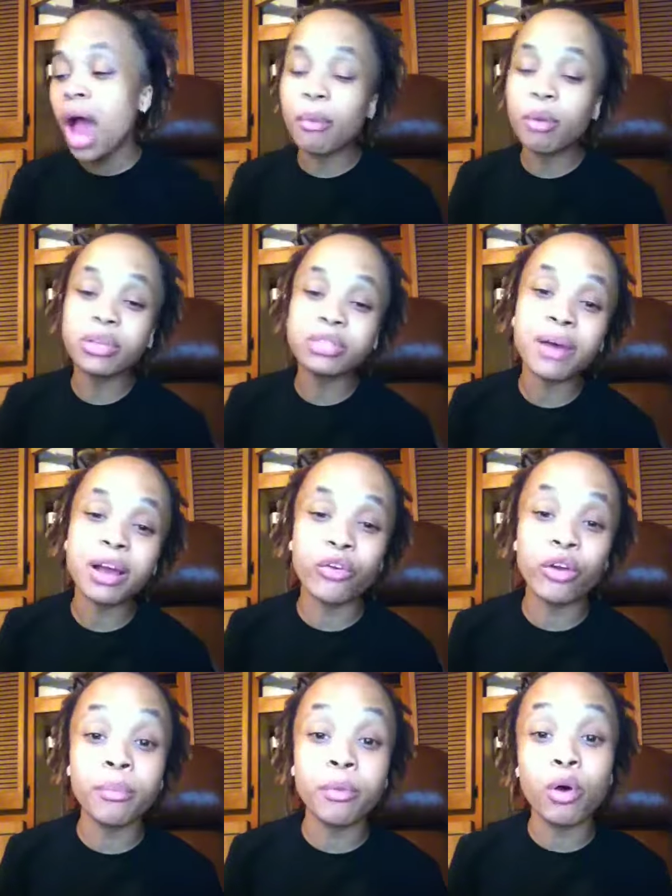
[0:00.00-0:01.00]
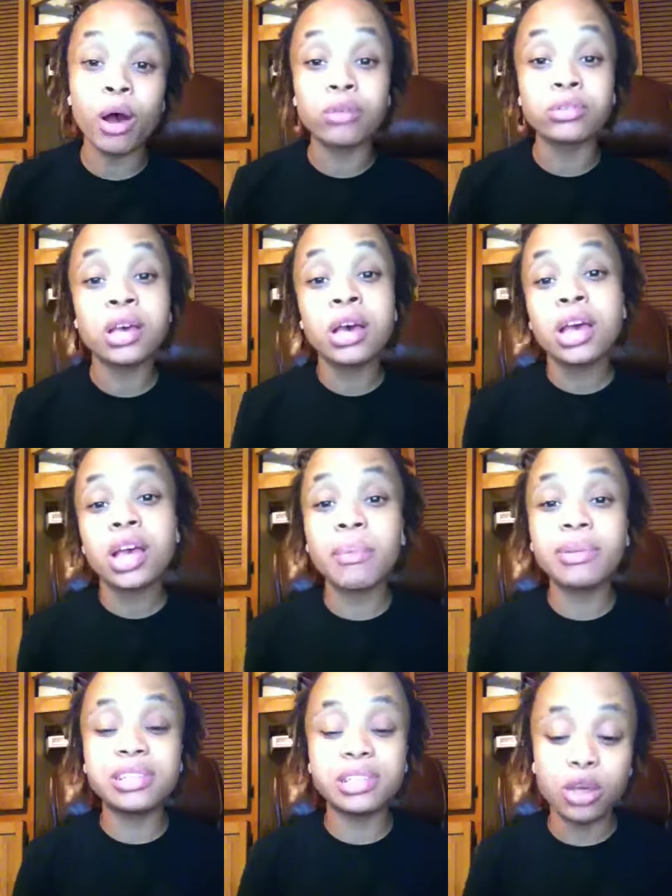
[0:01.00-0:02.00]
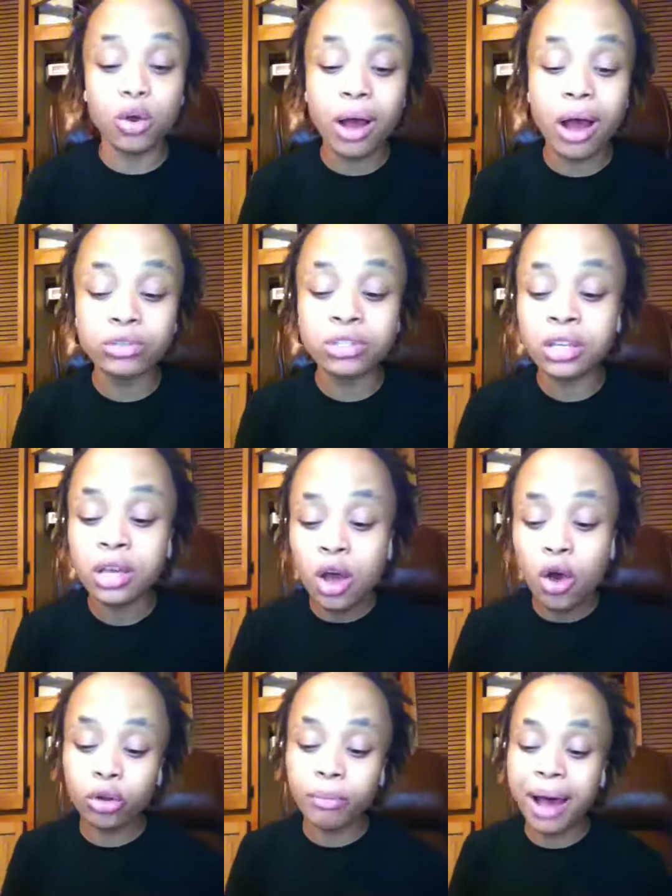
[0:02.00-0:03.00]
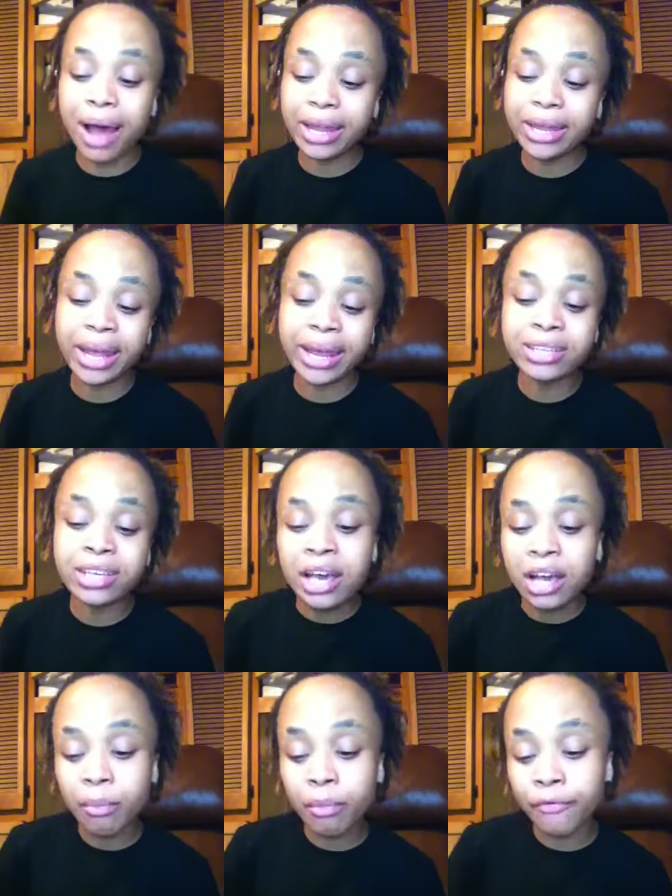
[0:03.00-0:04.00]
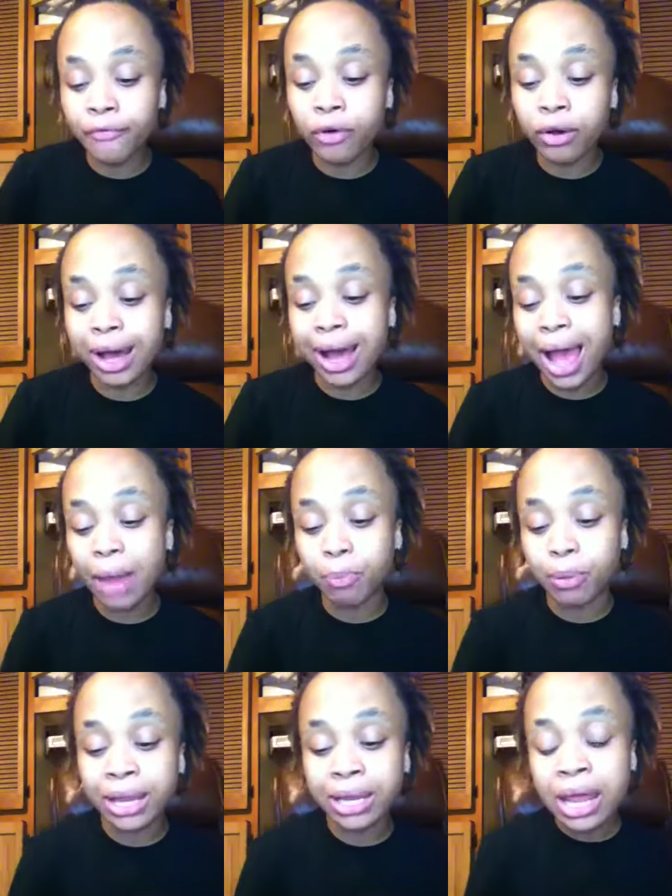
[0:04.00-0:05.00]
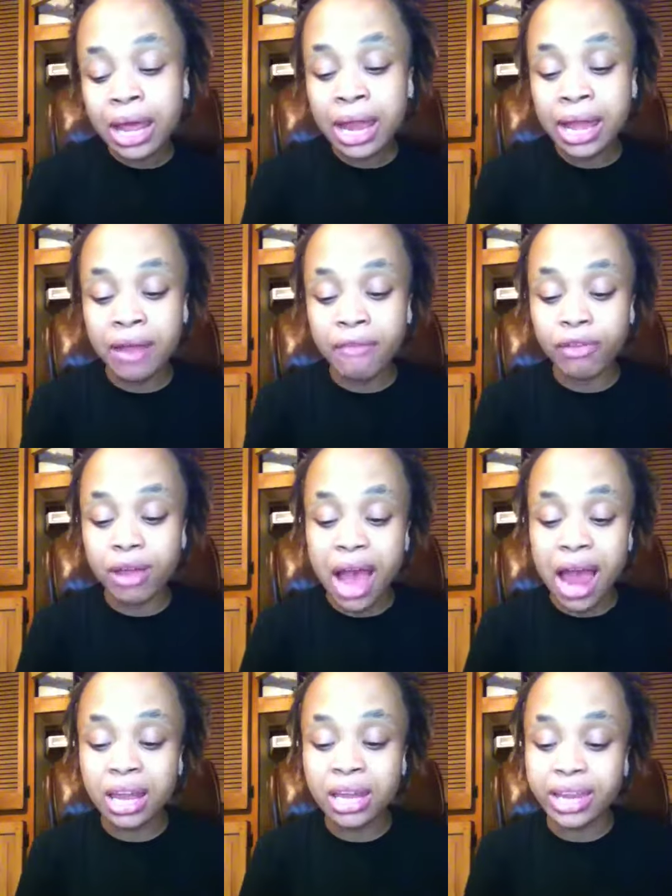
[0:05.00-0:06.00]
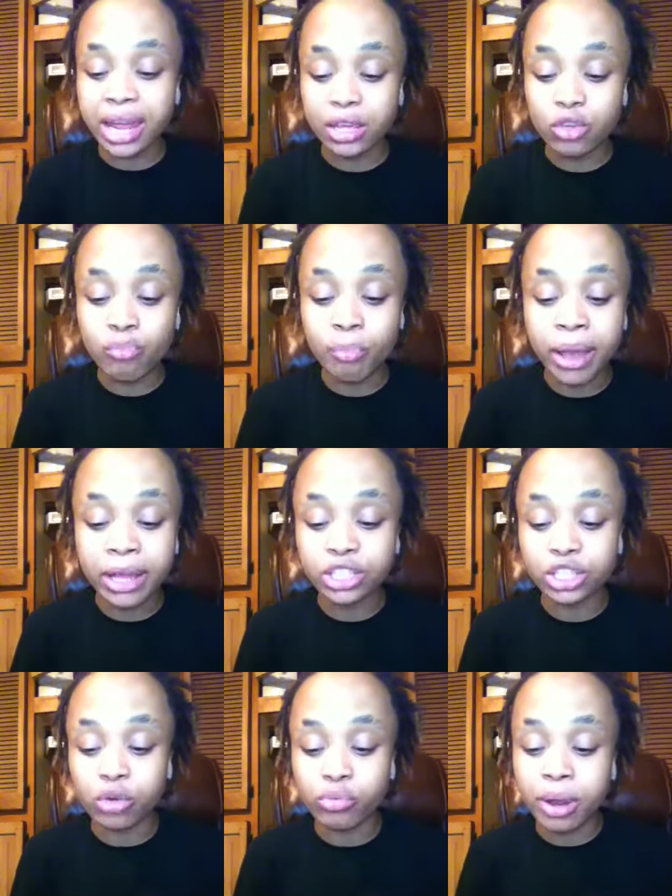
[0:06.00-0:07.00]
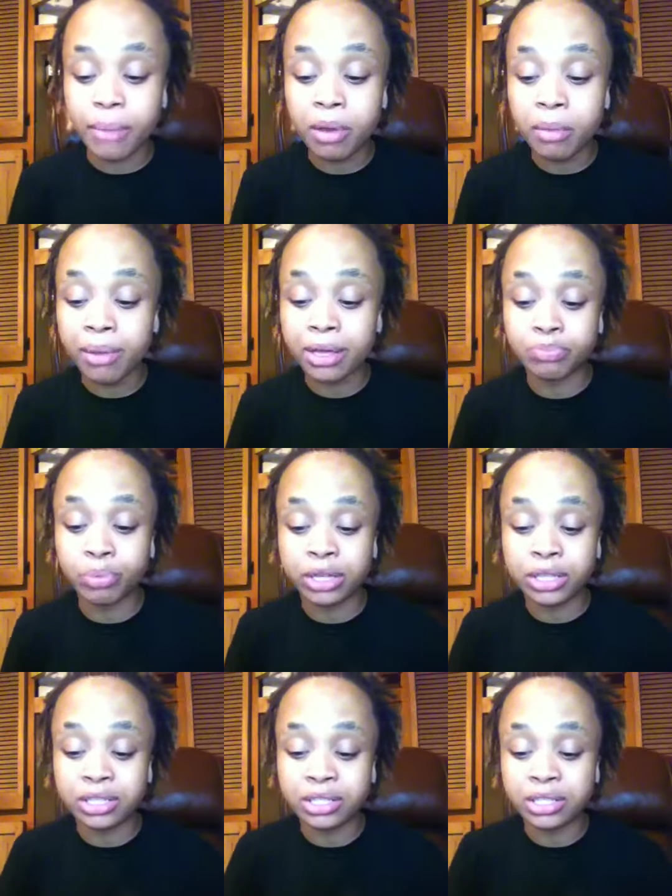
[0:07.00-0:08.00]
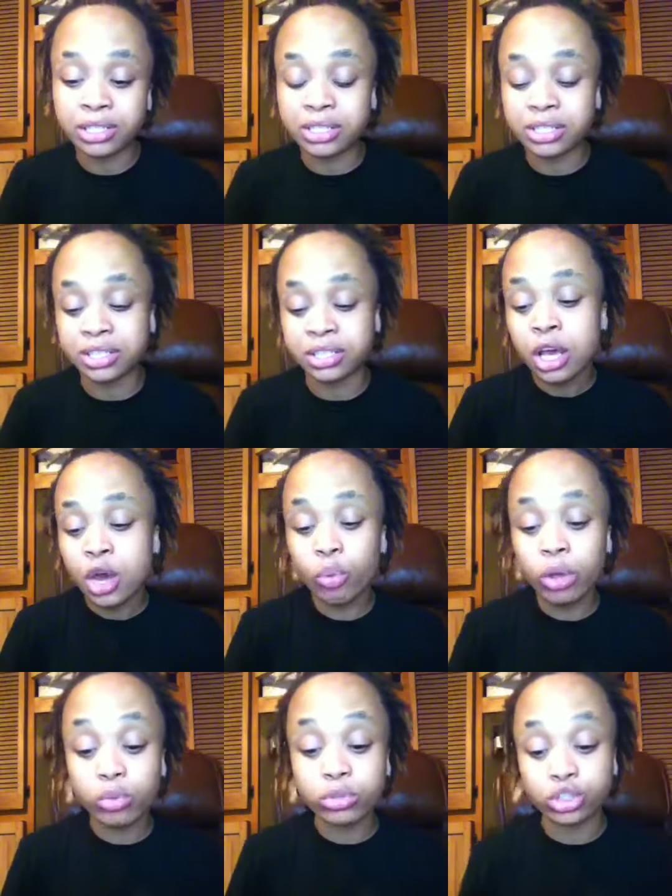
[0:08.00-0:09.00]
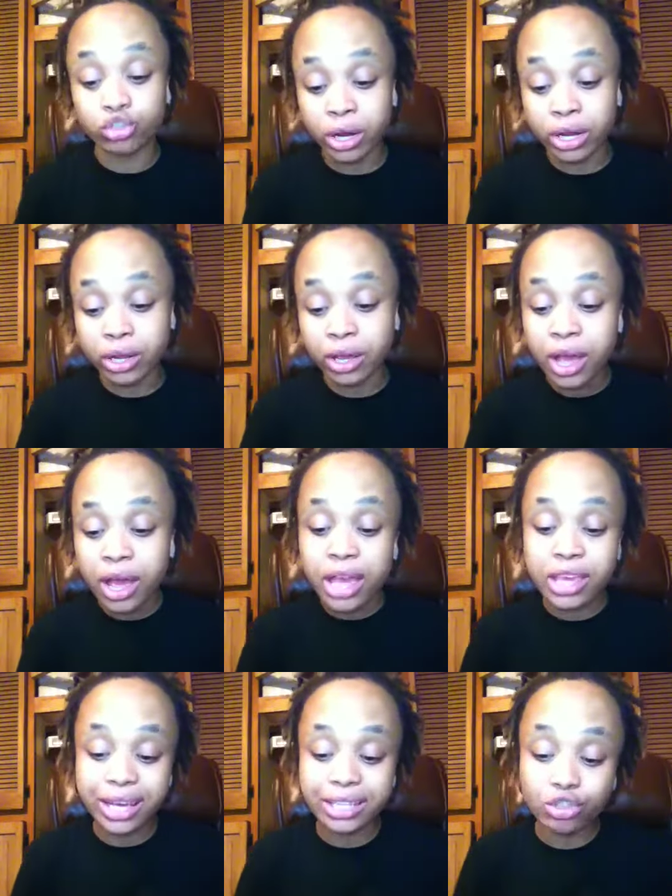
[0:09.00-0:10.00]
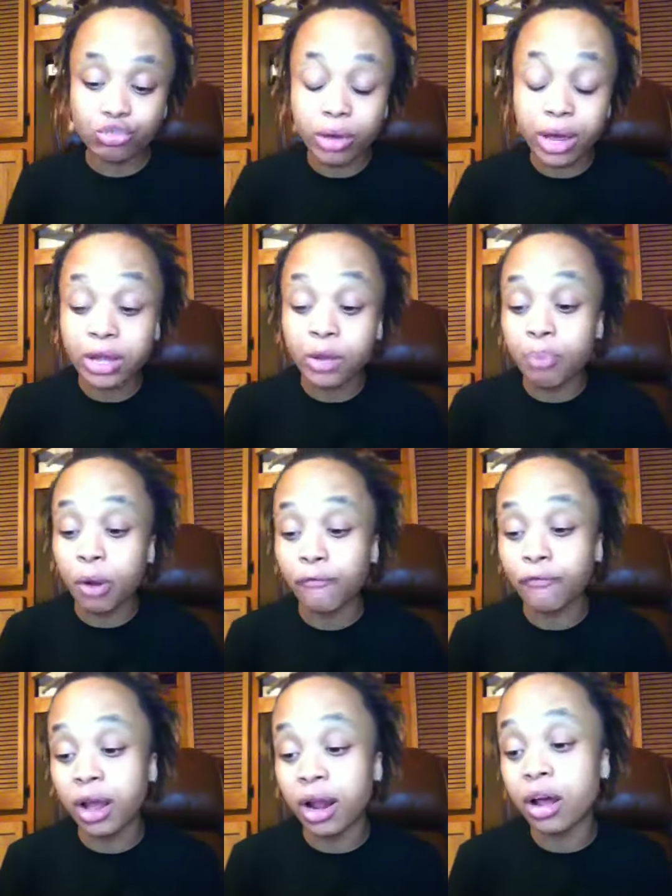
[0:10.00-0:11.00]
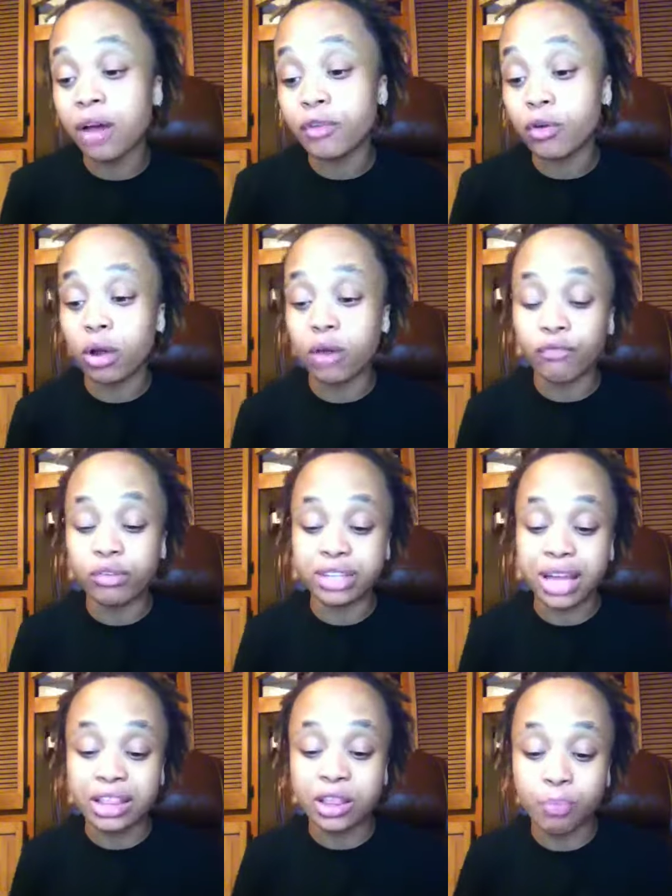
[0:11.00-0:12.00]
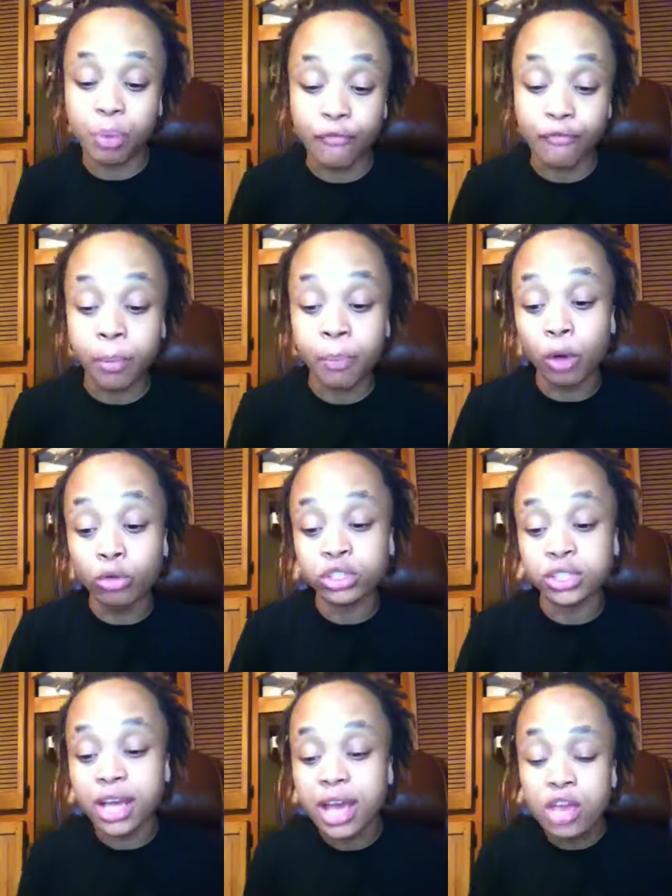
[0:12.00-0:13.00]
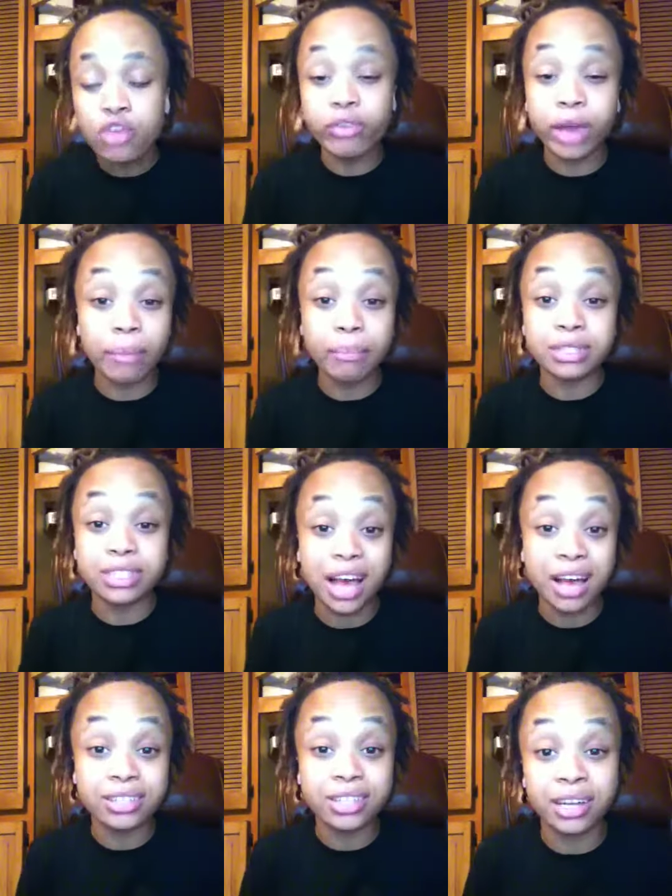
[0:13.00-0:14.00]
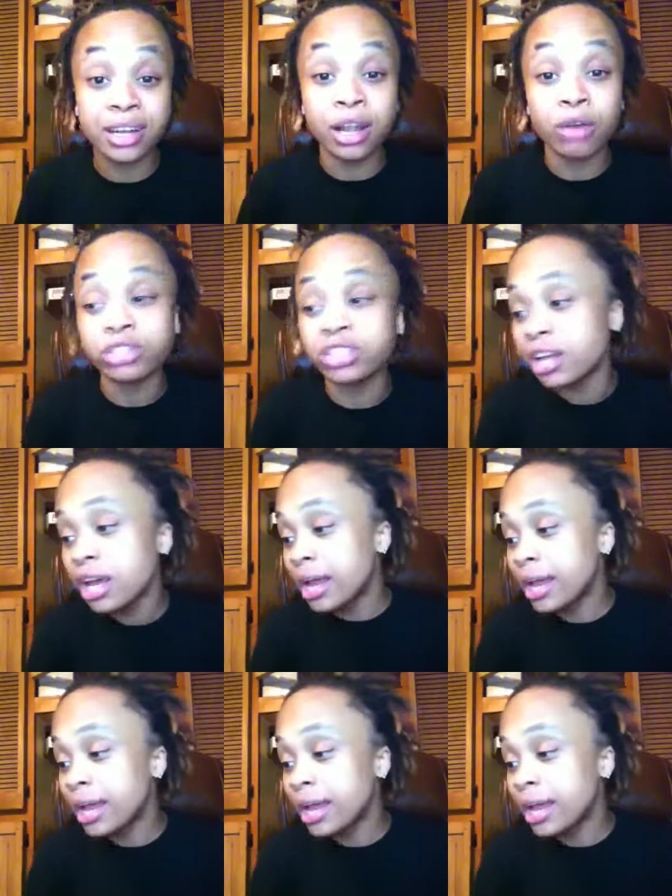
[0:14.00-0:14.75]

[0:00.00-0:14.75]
I'ma miss my grandma house. Coming to your house on them holidays. Coming for a hot plate and every holiday. You made sure that me and my brothers and sisters we were straightened. And yes, you had the perfect love. Your love was like the perfect potion. You gave me socks to the lotion.